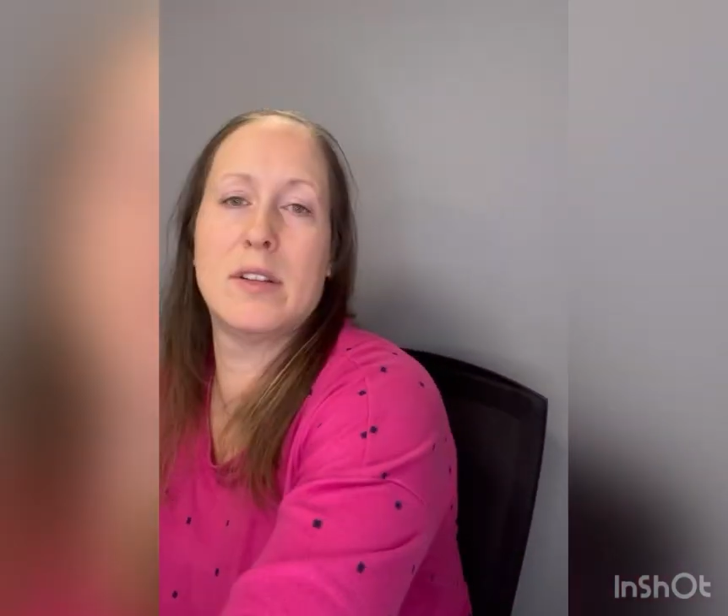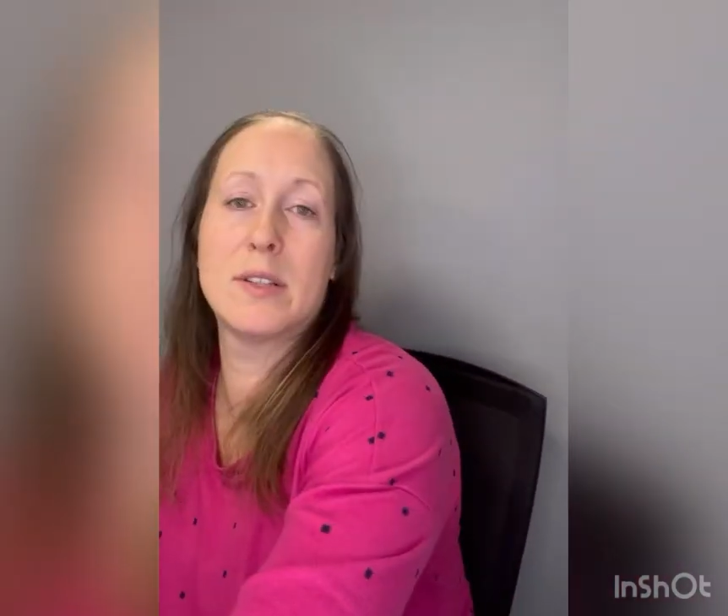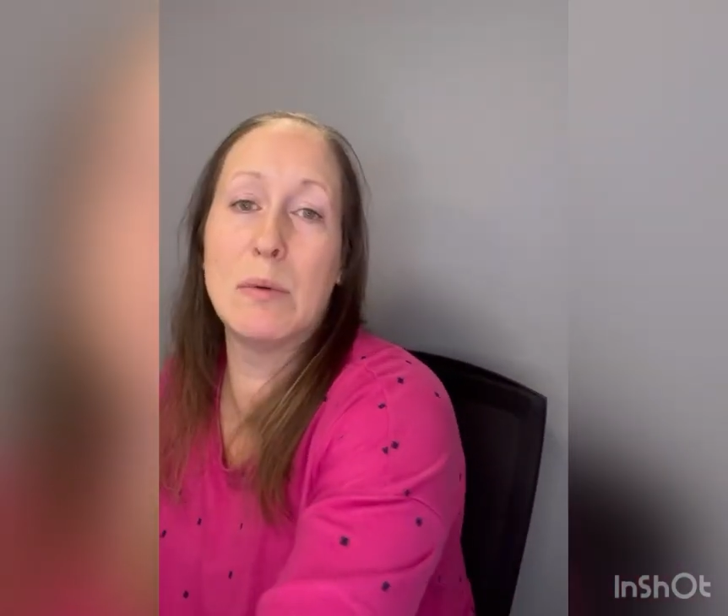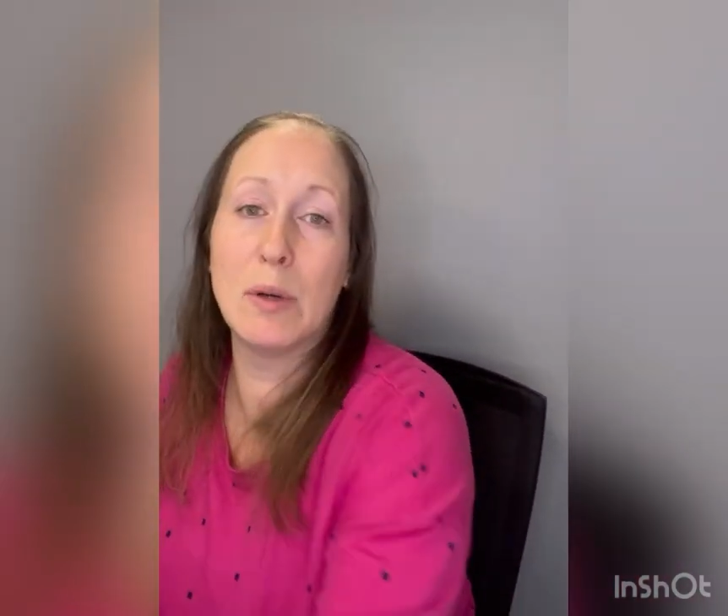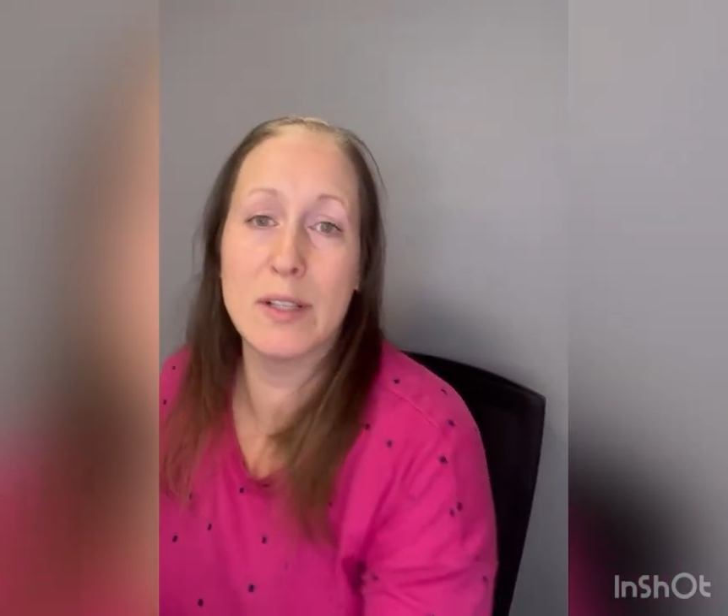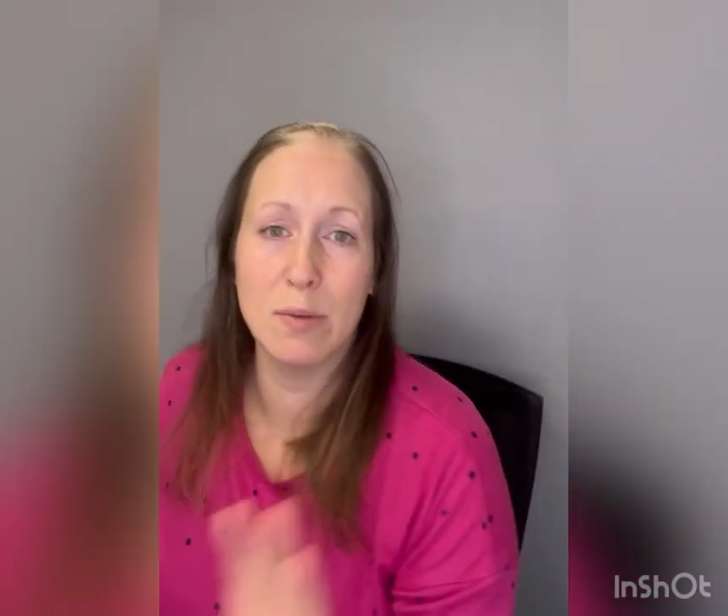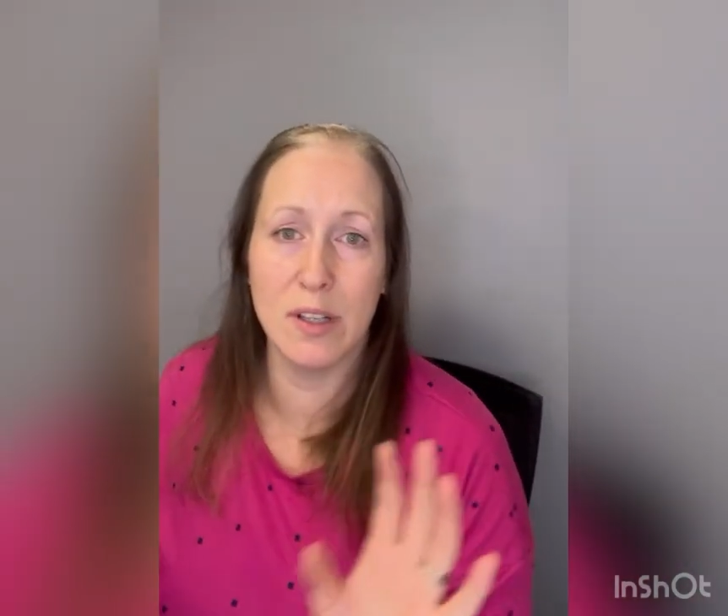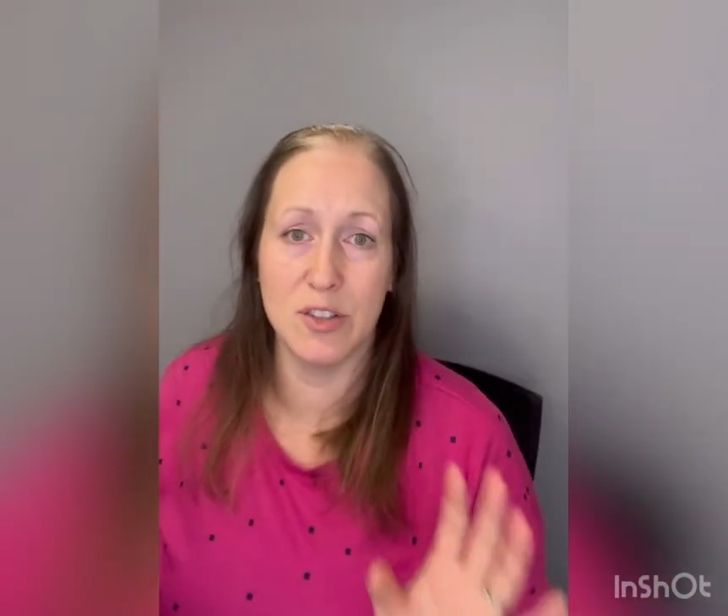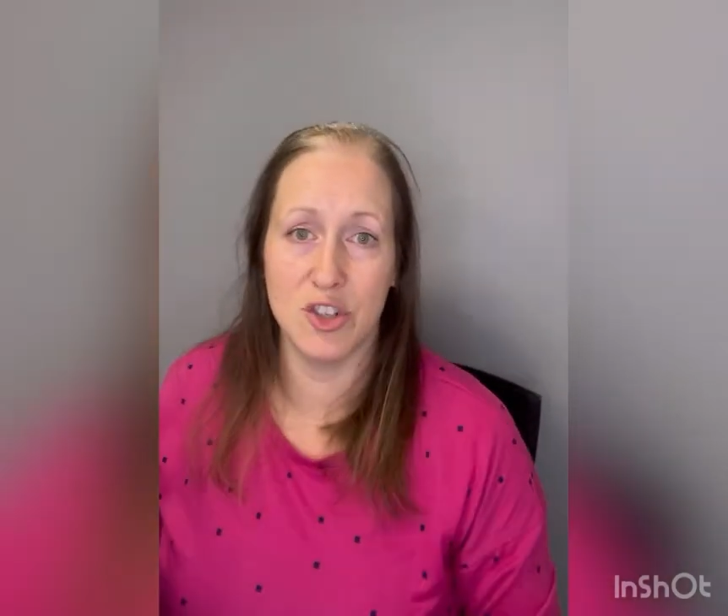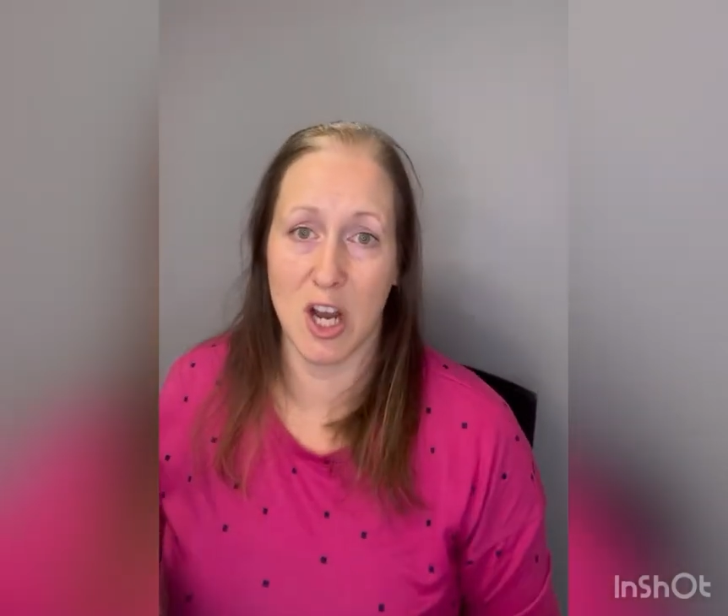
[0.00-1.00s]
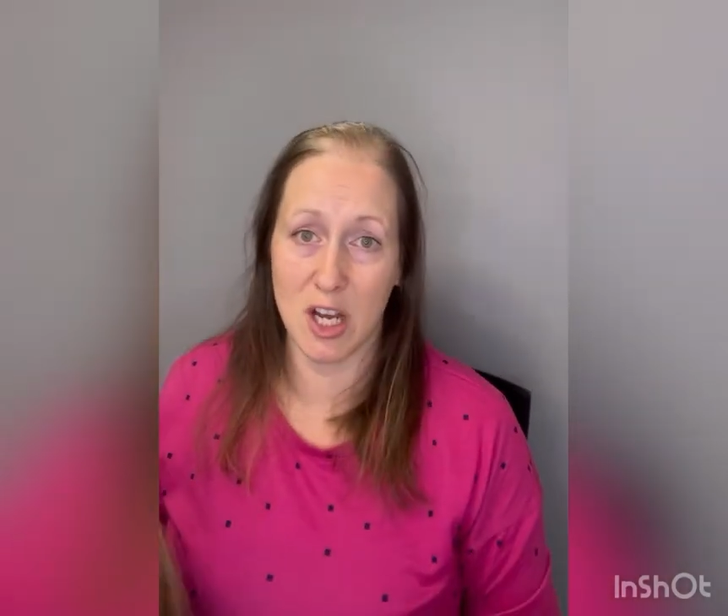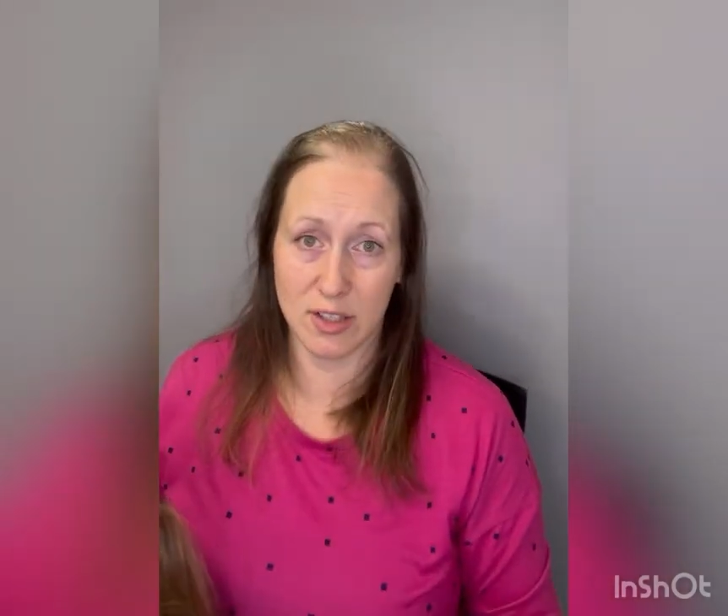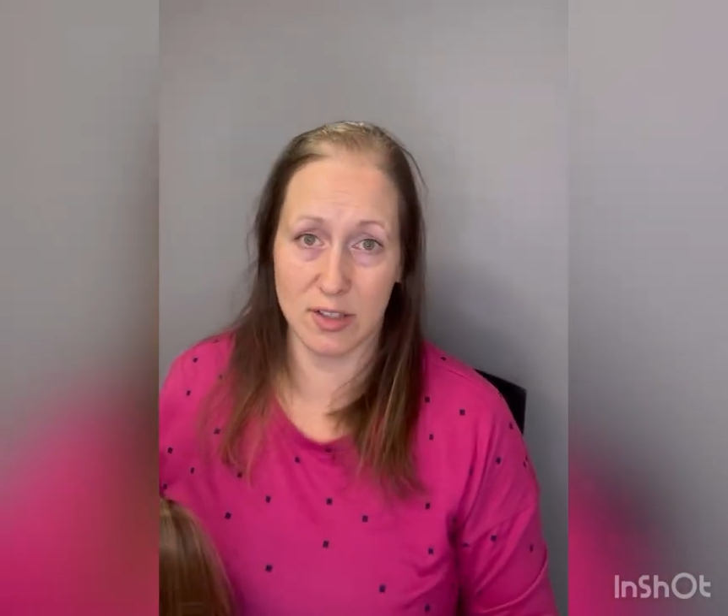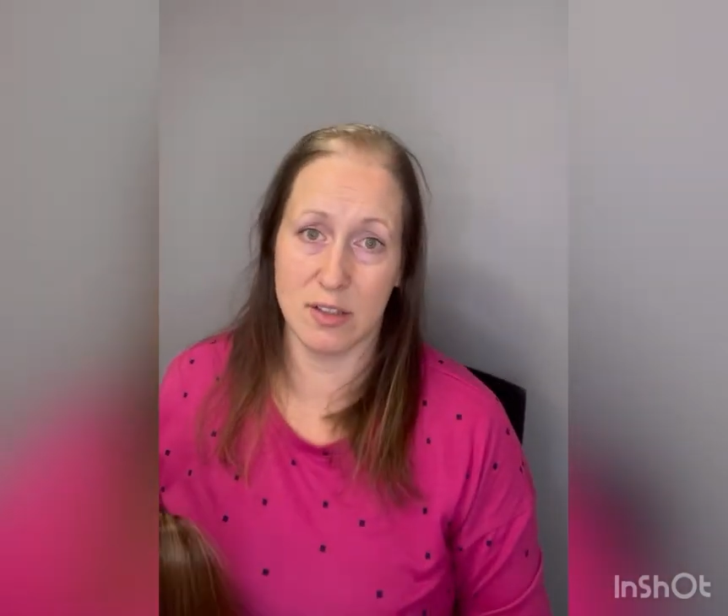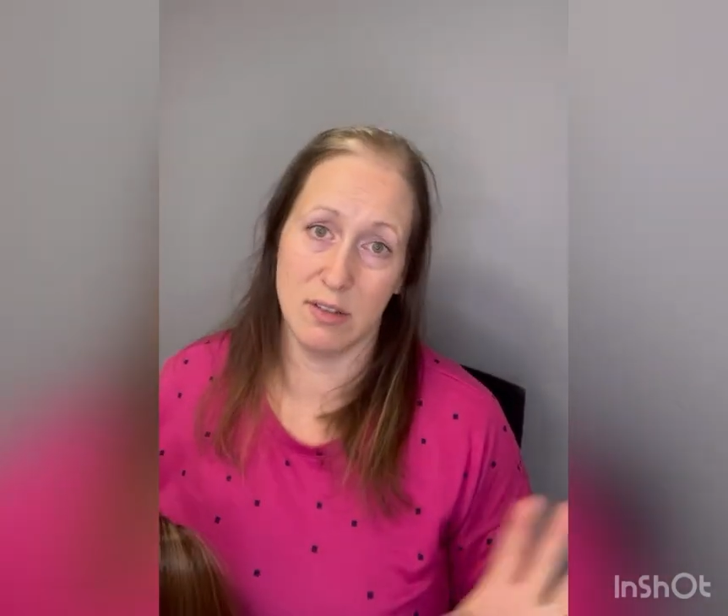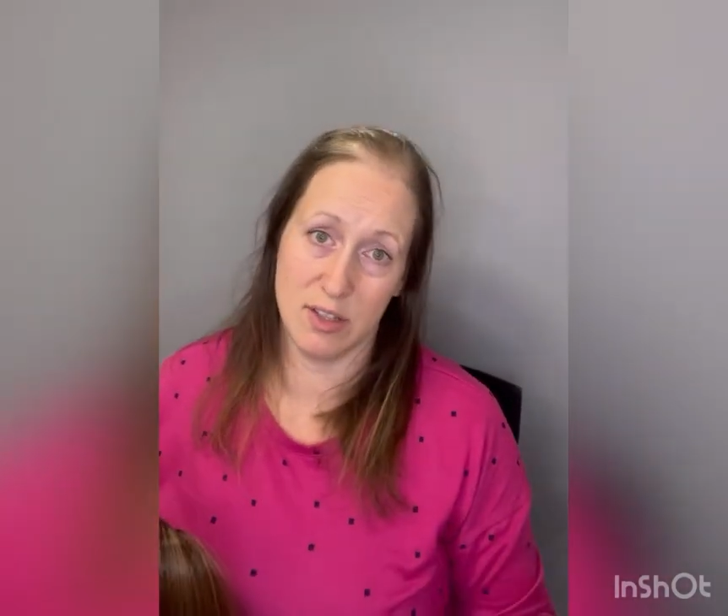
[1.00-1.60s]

smallest one is just.